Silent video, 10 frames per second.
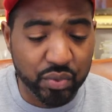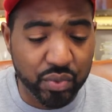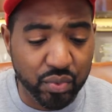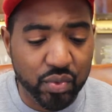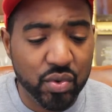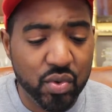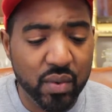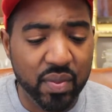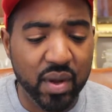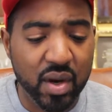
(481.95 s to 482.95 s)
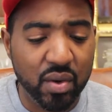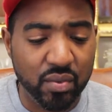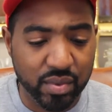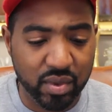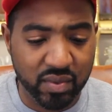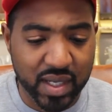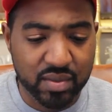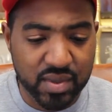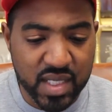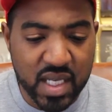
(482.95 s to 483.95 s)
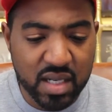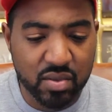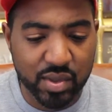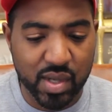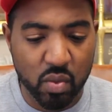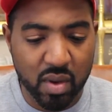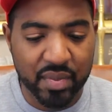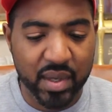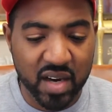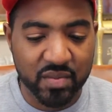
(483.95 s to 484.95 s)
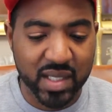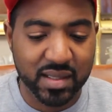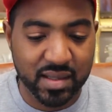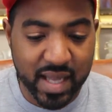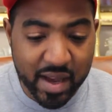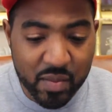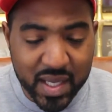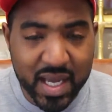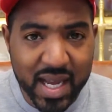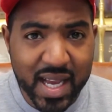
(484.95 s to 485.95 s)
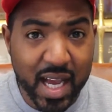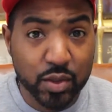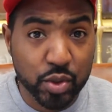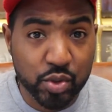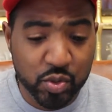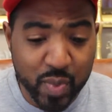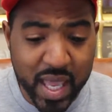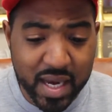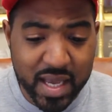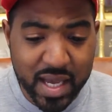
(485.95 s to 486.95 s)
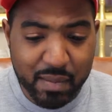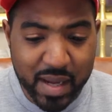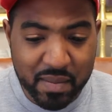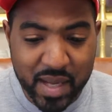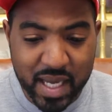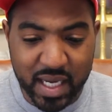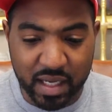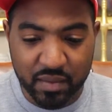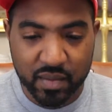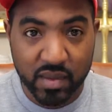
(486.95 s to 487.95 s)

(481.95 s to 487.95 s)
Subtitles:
through the roof. I don't need nor do I want the government to tell me how to spend my money.